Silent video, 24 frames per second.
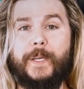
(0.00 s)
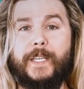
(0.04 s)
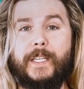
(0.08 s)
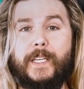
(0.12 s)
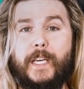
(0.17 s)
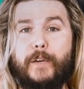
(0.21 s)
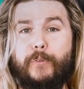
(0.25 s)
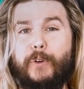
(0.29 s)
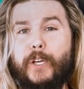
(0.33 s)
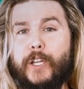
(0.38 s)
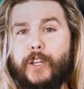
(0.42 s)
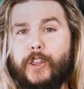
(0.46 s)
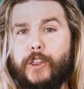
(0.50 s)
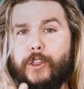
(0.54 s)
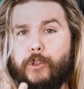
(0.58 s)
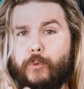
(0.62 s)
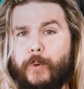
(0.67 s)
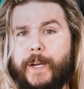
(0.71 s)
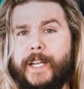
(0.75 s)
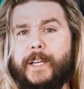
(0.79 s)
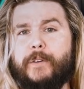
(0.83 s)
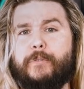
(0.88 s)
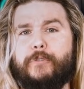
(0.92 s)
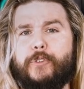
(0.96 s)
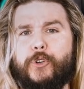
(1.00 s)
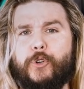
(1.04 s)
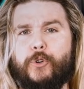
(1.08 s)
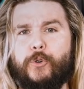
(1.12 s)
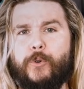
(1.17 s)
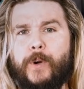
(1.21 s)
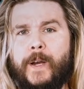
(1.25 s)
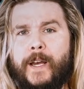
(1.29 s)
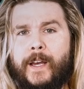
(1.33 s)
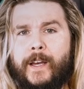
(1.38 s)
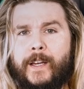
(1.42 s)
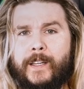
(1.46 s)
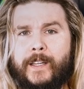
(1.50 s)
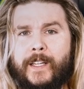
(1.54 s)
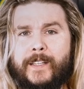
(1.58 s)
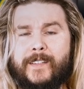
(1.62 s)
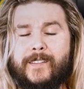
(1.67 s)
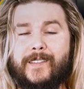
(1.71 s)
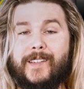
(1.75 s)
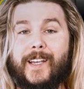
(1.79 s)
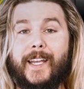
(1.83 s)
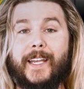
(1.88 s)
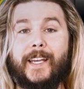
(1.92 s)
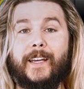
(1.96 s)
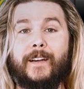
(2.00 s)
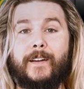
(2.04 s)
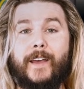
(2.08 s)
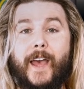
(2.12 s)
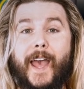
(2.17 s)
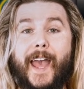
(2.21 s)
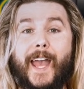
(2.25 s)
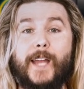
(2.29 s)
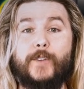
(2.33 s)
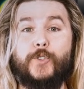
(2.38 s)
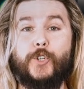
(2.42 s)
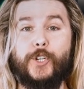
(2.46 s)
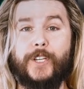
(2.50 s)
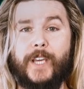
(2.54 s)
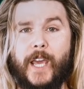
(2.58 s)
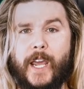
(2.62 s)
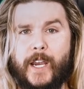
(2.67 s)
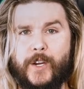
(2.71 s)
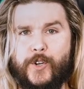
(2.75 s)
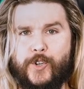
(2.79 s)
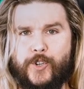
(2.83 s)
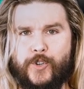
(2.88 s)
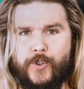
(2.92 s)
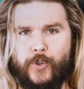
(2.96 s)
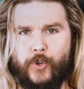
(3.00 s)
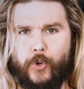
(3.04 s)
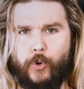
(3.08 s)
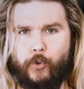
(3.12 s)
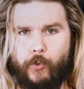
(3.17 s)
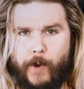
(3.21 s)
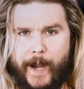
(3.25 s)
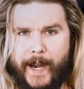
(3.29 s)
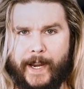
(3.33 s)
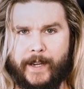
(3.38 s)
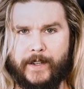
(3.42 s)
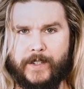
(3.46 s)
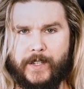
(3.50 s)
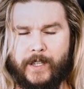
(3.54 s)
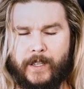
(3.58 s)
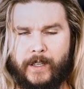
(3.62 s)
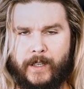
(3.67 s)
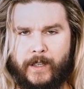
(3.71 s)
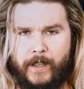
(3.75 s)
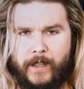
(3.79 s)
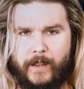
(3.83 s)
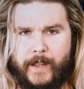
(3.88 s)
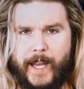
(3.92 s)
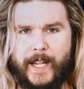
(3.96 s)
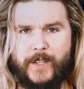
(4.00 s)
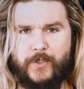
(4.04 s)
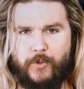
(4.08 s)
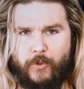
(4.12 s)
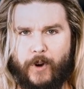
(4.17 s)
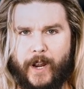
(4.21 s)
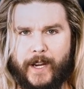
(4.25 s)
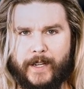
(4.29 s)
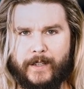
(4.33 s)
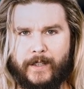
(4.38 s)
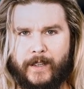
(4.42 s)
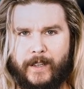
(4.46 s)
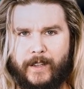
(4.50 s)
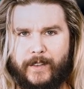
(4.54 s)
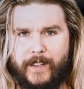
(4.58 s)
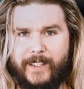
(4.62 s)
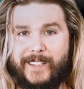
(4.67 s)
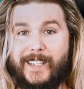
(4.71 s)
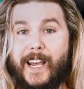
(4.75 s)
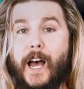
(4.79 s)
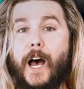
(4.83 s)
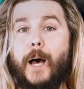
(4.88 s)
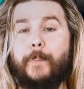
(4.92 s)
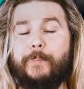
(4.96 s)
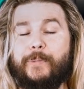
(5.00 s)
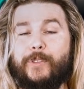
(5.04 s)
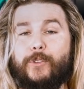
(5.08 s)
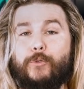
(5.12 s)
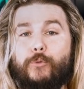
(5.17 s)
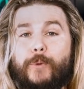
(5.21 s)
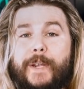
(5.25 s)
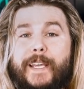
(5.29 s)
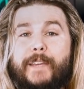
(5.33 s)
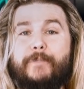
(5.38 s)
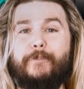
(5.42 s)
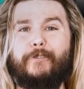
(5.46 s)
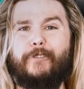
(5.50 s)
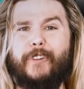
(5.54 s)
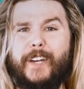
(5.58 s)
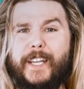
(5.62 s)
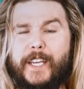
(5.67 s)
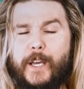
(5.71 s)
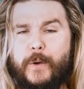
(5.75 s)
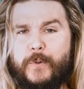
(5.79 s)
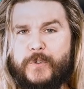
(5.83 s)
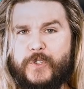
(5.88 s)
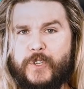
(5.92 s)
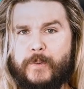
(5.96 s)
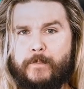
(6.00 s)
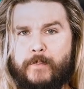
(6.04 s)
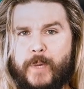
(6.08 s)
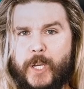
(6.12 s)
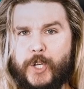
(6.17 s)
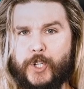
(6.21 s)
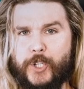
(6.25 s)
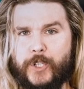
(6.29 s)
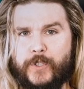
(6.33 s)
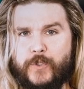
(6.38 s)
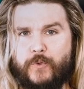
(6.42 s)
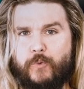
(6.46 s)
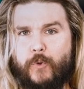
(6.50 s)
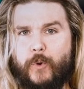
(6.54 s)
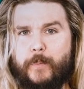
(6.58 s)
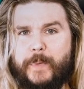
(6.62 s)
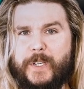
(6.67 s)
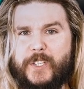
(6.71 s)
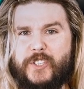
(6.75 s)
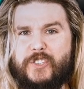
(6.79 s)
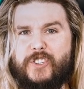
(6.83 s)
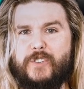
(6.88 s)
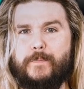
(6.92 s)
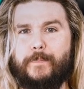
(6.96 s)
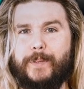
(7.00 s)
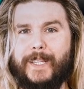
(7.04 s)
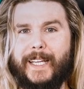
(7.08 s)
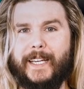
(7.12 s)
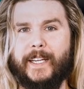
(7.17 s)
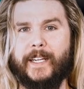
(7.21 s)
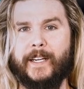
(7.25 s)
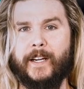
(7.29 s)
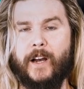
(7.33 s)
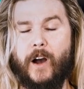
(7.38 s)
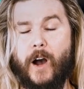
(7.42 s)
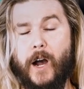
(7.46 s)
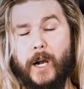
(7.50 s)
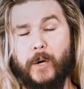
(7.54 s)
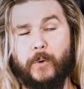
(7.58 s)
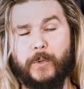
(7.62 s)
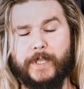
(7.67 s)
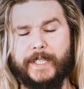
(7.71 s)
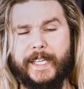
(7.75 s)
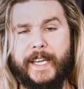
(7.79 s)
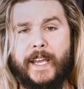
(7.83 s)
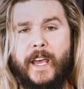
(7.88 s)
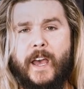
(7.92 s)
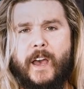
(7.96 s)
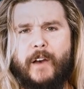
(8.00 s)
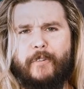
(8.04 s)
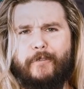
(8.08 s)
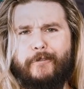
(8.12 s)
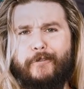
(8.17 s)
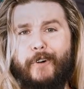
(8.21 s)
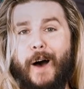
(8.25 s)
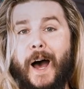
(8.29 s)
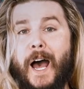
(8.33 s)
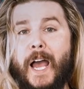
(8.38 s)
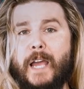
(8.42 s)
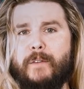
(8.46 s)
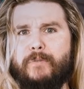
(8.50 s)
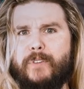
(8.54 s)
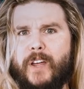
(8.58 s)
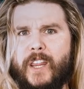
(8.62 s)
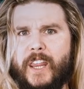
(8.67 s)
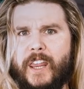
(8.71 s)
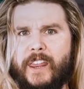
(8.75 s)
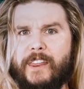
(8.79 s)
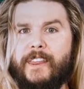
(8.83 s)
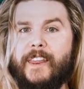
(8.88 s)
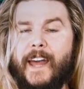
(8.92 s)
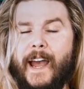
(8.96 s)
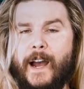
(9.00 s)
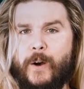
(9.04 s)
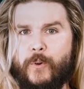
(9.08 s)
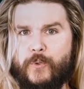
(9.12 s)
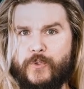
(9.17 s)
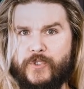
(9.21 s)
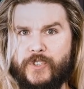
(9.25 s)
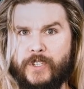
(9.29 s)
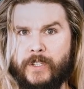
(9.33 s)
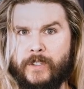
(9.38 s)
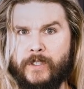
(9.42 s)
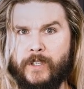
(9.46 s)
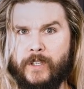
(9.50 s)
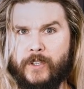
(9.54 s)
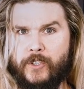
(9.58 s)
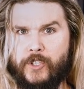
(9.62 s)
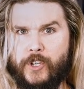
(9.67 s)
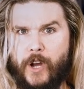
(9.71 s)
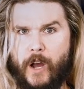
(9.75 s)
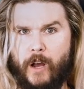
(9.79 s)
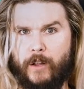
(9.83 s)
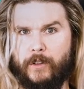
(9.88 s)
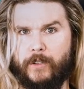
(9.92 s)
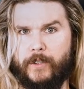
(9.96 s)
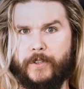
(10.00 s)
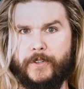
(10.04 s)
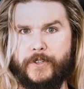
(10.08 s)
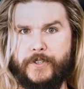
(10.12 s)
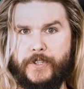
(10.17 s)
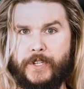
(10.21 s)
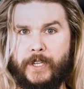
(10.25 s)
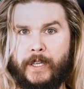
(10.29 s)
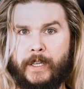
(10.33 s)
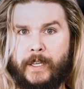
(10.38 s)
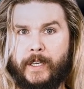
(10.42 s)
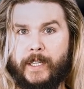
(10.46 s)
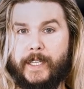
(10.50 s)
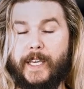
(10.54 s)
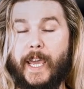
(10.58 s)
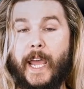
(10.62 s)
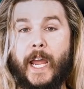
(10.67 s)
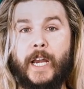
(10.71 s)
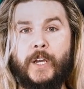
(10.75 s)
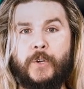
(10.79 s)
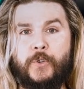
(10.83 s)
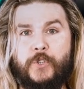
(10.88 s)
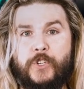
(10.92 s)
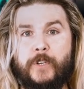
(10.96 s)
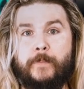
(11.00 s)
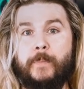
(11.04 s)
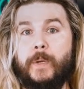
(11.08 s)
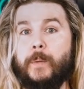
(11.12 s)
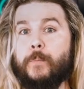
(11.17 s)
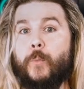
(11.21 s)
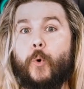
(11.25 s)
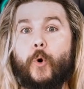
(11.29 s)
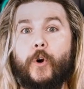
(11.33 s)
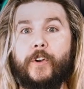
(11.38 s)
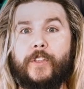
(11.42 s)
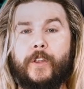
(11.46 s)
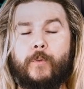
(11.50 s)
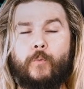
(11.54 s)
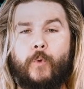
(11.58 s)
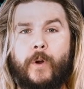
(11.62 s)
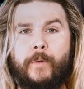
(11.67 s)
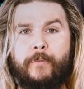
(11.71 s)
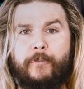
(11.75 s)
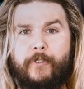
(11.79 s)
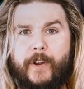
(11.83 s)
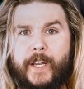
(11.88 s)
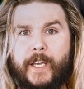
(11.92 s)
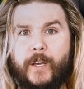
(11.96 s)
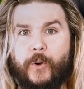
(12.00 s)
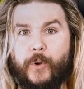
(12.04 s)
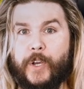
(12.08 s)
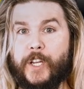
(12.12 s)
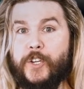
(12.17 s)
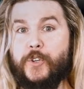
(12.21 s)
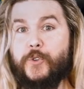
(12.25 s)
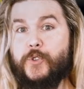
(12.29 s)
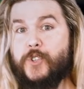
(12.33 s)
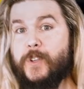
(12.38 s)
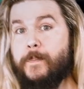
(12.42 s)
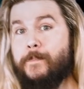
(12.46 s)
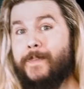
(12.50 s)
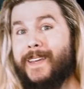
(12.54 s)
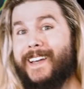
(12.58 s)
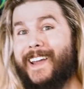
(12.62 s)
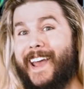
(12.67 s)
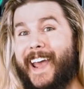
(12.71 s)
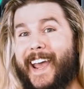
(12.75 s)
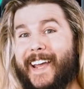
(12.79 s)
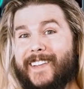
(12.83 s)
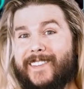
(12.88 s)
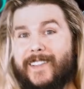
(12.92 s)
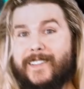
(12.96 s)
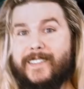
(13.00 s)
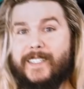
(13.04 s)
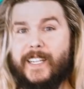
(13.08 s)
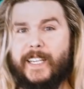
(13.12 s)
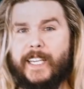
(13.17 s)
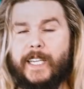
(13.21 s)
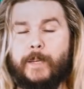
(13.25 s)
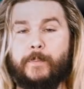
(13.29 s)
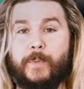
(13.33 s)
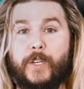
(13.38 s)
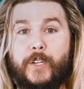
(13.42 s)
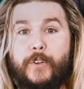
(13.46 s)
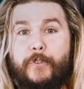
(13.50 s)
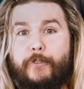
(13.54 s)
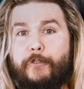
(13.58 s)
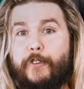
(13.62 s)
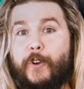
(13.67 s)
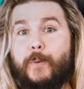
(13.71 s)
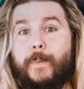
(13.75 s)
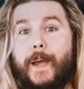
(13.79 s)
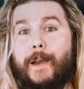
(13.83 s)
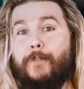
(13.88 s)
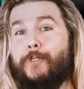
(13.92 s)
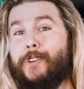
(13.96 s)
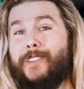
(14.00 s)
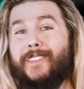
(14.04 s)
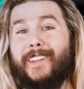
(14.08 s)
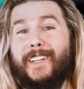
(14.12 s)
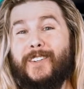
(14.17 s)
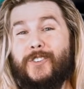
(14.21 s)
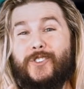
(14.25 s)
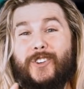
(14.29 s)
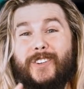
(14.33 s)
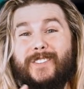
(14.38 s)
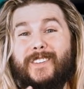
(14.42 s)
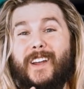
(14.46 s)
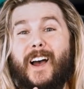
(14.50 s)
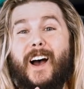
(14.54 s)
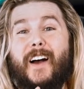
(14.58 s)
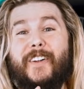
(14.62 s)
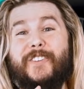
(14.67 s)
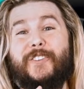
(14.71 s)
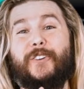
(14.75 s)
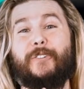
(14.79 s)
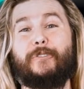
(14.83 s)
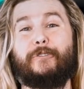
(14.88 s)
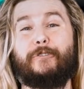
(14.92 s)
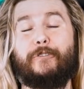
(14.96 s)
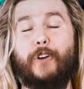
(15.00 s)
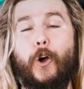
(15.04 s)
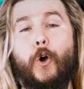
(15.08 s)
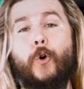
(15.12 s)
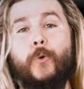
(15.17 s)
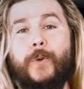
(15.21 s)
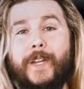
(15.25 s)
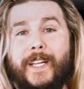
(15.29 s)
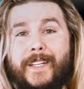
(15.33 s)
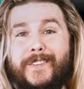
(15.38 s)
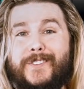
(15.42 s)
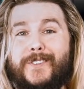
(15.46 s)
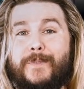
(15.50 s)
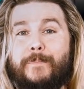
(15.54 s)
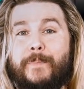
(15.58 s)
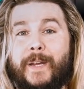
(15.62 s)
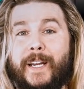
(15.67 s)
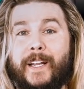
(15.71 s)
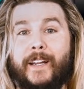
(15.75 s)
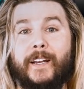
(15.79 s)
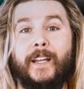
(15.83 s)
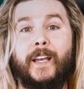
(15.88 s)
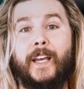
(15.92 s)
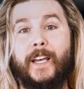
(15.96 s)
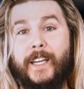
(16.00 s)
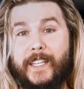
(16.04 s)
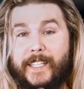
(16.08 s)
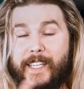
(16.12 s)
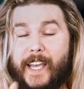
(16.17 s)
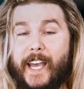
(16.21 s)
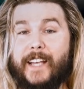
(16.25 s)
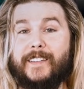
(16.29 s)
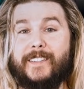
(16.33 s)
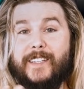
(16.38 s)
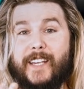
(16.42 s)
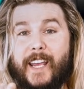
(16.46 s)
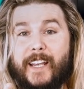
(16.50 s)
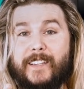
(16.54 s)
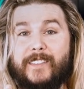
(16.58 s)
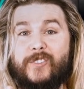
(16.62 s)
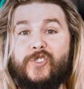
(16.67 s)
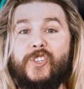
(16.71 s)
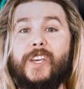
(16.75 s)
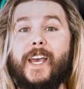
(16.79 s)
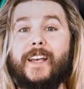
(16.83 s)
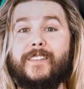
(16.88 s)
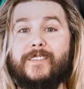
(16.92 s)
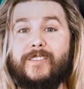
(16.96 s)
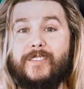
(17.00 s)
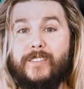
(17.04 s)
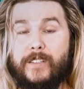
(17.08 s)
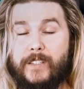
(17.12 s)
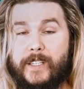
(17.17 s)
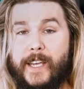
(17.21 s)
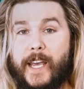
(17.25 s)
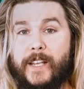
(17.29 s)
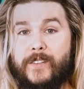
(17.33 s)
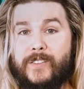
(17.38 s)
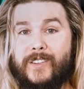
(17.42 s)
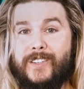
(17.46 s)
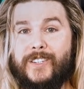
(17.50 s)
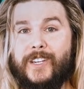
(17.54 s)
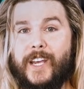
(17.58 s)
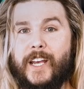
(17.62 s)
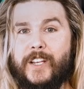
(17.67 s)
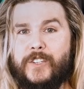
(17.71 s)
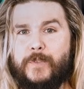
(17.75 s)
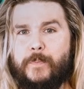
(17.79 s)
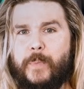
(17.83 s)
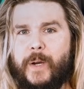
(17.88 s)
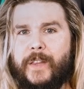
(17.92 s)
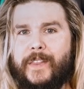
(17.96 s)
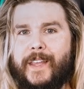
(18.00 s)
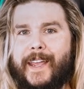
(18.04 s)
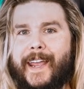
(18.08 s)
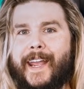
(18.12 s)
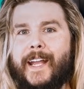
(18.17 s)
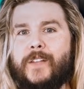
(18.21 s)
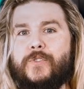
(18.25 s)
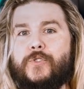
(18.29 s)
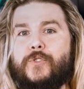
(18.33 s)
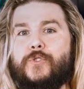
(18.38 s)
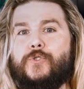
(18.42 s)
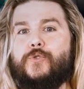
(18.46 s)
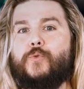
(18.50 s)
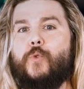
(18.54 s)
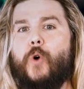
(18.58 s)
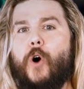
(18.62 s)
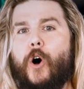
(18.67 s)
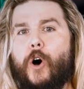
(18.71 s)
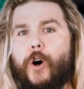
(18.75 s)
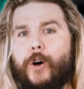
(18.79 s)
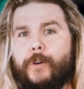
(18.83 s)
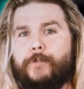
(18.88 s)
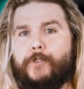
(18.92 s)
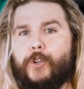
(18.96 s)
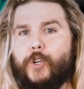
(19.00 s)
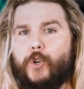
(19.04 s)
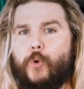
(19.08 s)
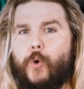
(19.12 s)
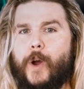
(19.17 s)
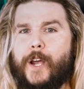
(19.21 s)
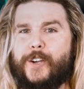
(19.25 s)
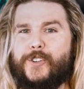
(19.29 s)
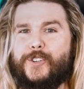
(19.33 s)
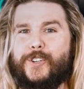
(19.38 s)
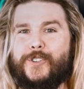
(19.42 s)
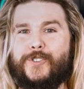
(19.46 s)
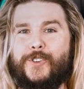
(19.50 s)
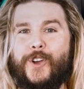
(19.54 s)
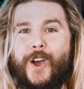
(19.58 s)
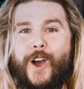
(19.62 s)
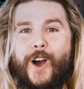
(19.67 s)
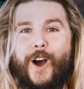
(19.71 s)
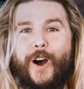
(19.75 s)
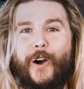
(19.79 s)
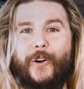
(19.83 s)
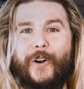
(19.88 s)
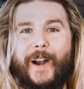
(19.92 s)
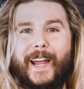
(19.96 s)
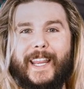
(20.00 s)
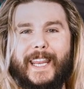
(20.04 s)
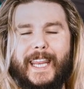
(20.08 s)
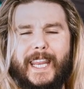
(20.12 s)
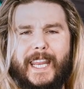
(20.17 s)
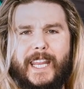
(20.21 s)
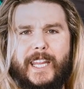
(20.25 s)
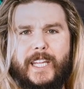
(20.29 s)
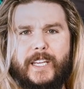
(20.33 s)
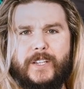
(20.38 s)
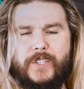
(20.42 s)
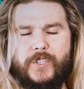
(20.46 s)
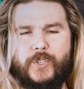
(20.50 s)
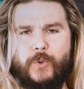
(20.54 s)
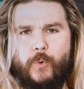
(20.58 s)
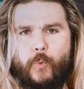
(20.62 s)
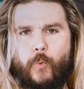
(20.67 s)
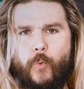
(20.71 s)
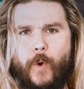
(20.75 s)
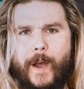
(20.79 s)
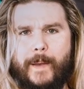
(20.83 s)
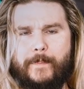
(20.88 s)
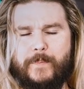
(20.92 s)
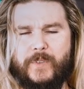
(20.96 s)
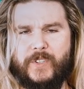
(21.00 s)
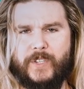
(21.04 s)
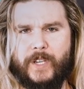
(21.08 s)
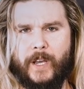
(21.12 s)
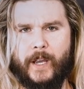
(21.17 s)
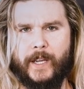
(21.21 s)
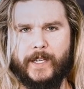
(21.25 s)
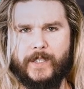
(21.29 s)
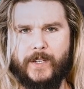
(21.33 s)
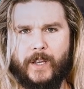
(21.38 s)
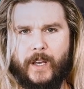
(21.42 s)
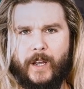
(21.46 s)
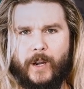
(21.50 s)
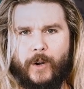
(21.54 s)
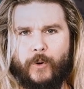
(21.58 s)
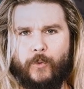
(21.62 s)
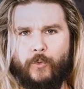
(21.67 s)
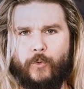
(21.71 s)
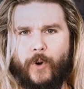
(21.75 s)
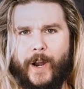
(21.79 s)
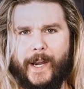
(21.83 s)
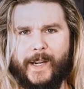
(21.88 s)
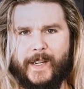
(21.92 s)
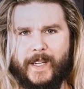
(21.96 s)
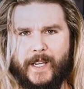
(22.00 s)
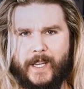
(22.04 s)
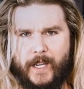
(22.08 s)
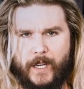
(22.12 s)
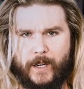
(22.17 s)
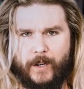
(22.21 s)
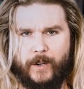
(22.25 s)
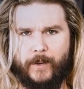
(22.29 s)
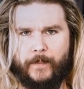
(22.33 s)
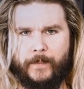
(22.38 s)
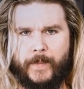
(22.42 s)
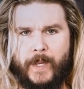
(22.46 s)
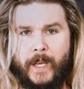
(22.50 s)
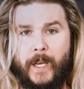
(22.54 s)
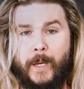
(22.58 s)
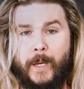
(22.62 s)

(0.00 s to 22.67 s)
be giving three of you, let's say an educational grant. That's right the top three video submissions will be splitting, awkwardly, $5,000. Can you submit more than one video? Can you submit as a team? Can you film everything just on your phone and submit it? Yes, yes, yes, yes, and yes, but the answers to all of your questions are at this website right here.